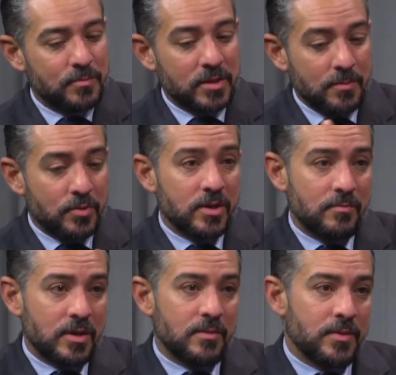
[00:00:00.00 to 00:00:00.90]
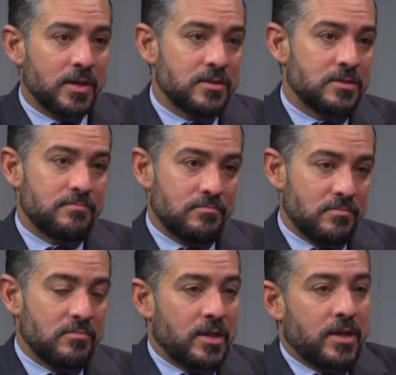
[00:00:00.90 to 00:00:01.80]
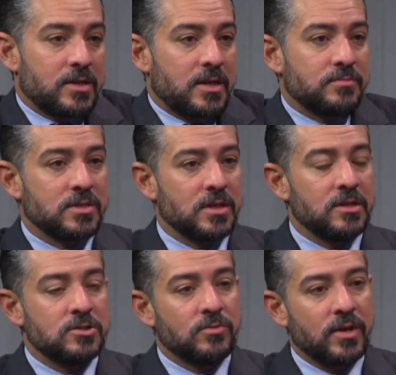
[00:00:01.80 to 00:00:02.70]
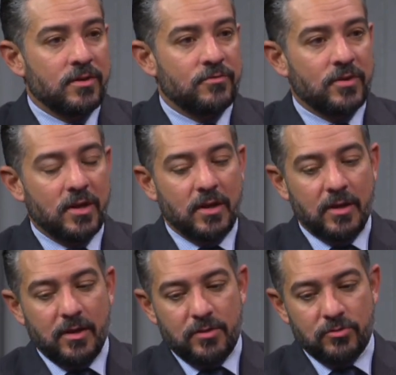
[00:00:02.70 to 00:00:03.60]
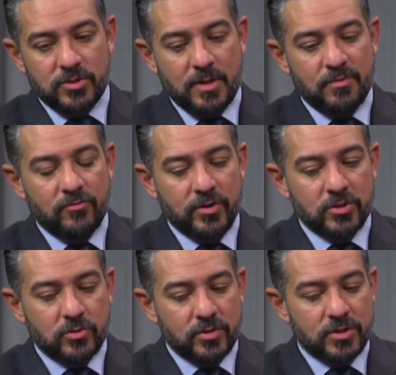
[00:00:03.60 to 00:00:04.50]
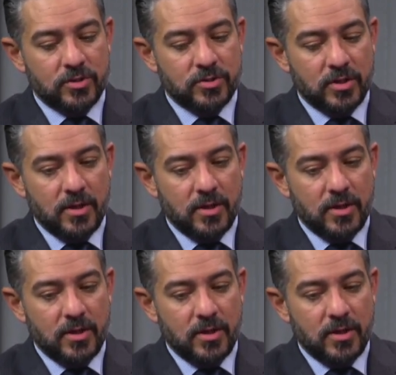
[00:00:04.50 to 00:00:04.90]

But they put in money because a lot of times the kids don't have those type of resources.